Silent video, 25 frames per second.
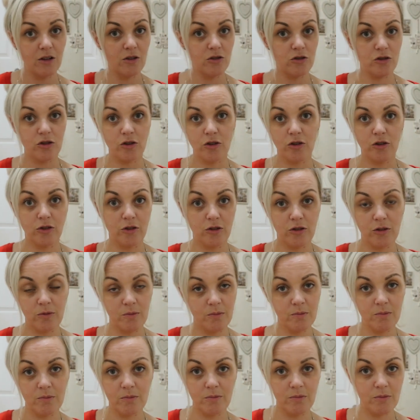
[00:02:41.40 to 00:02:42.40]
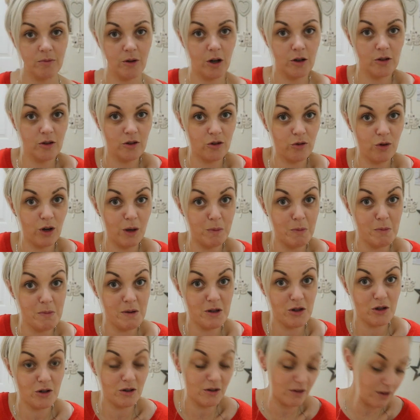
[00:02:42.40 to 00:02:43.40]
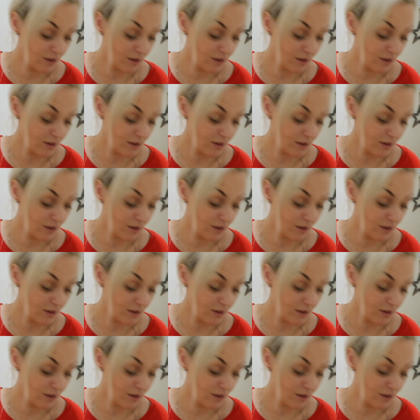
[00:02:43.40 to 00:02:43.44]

just on a screaming mission